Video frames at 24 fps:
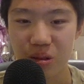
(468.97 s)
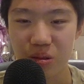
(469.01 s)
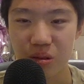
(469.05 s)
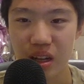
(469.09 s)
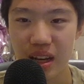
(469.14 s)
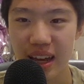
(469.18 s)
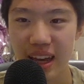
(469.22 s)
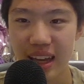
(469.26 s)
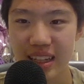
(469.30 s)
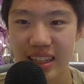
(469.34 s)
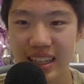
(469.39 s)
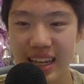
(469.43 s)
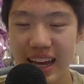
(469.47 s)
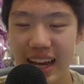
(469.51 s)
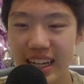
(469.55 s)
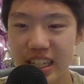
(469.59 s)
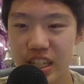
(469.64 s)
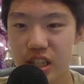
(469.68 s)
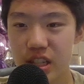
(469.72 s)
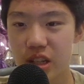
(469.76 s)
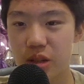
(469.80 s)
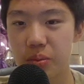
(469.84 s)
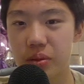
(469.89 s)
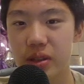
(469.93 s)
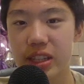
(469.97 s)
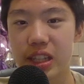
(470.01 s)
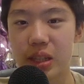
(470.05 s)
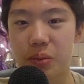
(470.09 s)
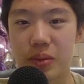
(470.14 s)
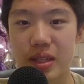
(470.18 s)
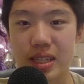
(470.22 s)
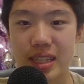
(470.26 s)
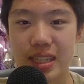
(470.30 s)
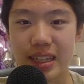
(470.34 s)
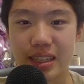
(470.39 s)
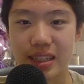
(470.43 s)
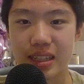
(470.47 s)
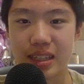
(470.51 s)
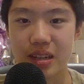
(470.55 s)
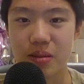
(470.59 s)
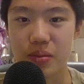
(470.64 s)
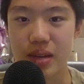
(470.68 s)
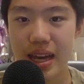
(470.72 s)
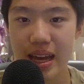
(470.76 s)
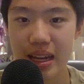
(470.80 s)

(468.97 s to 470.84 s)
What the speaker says: and I just completely missed the idea.